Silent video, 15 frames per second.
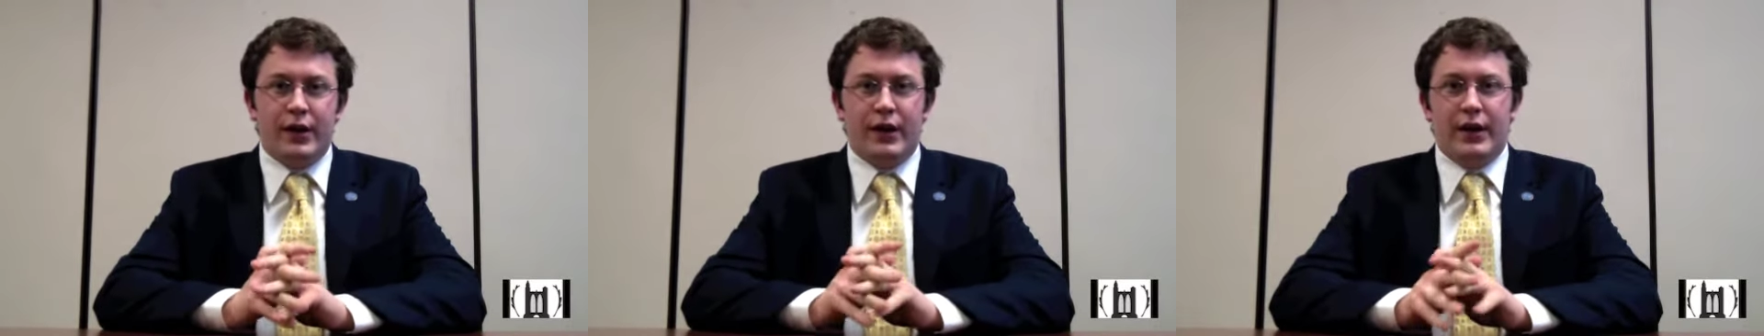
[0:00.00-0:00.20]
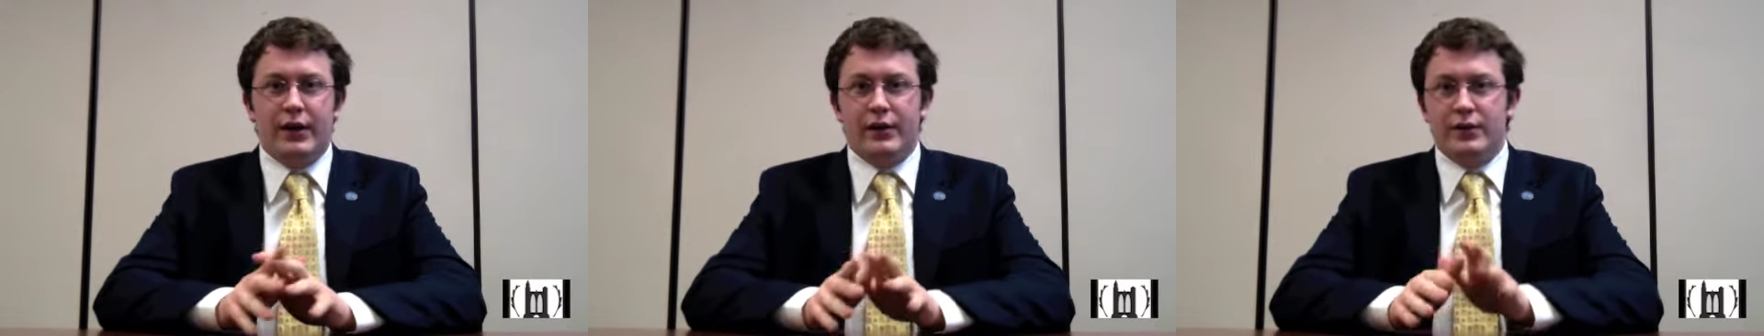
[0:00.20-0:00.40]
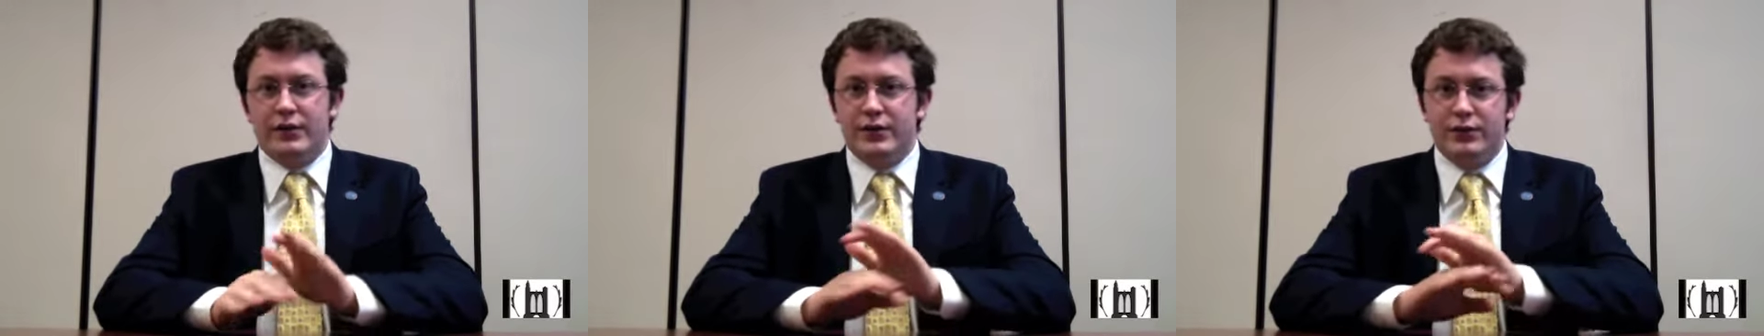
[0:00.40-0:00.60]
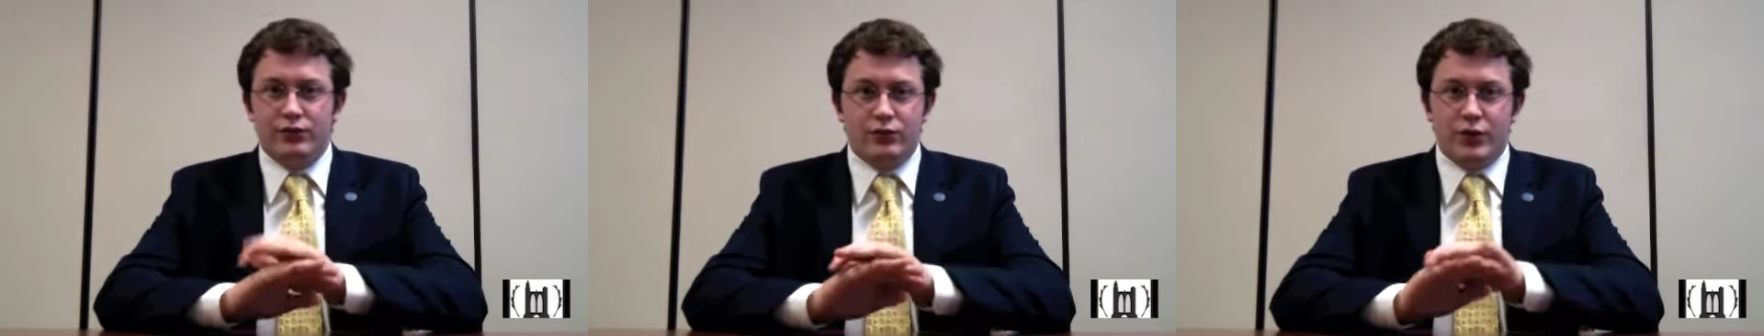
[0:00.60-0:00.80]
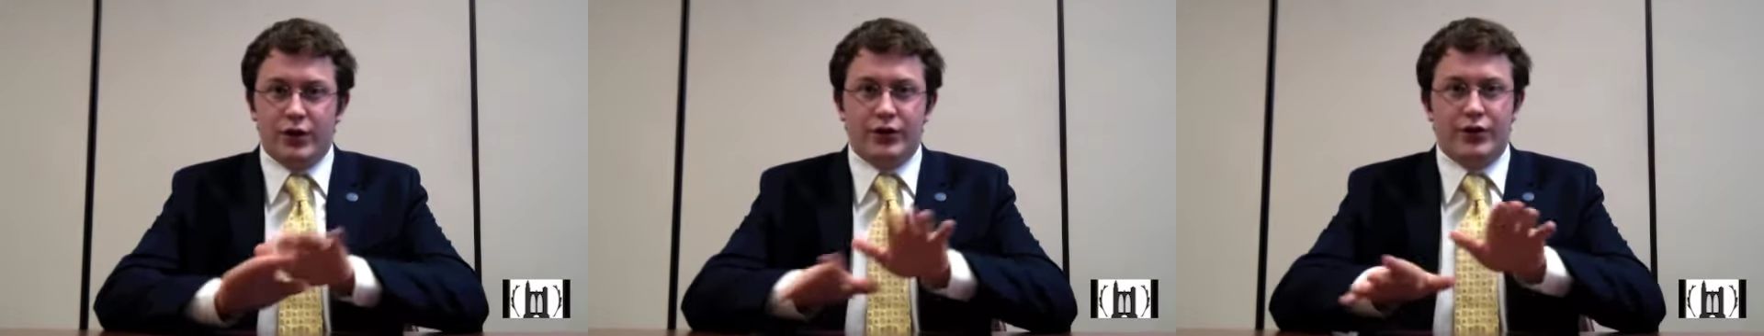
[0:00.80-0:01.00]
and
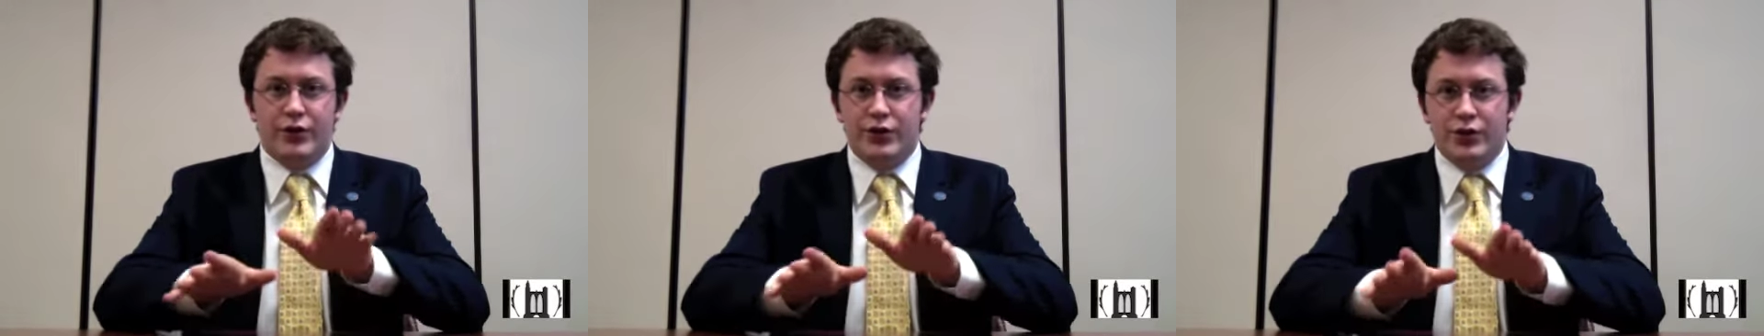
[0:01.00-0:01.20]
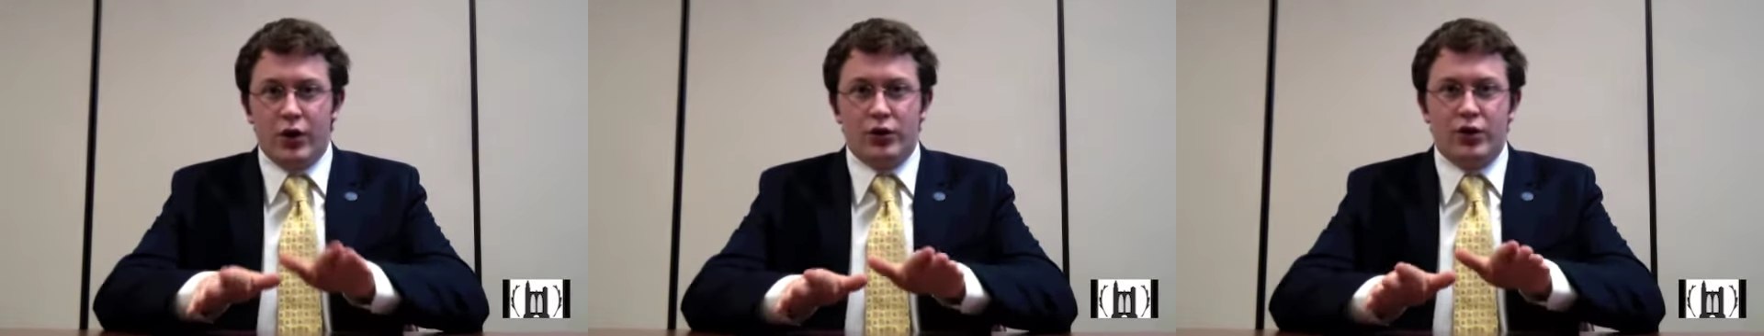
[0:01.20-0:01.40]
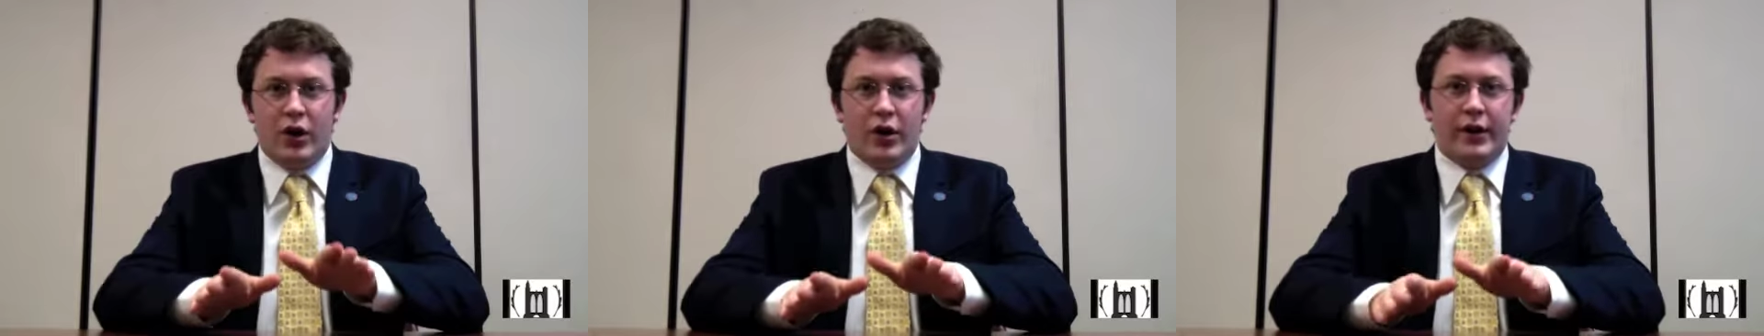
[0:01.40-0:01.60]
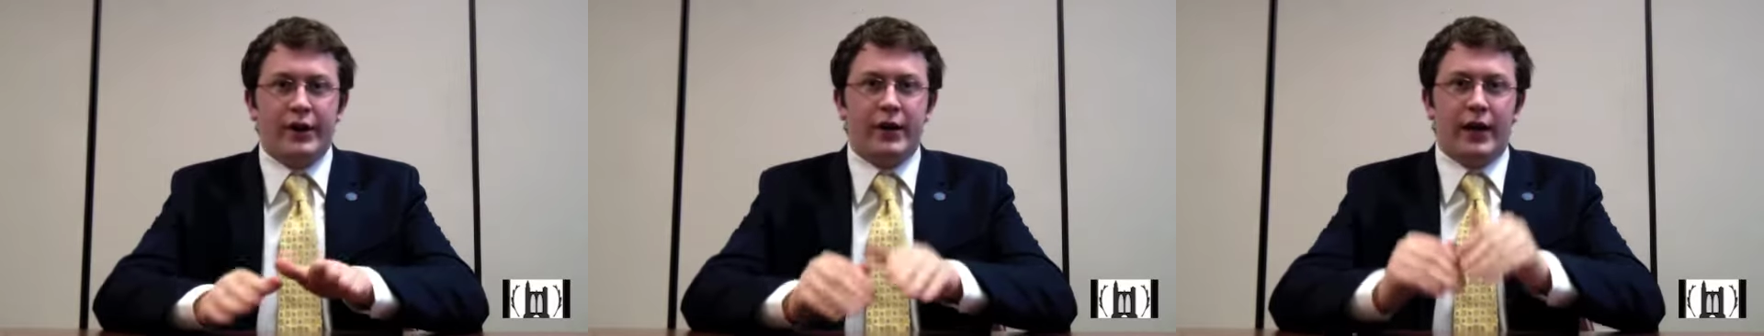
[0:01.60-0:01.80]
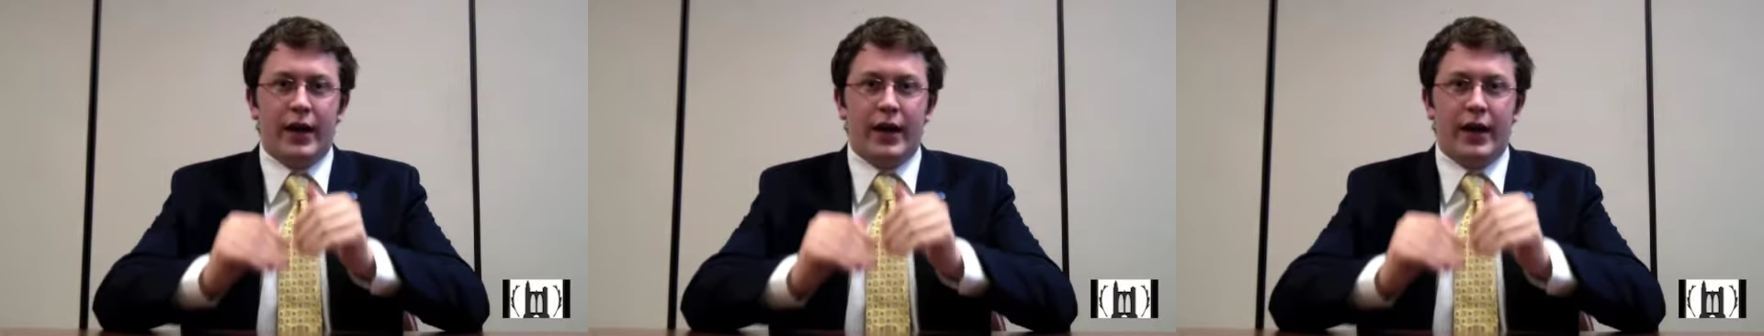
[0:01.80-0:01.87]
there's no talking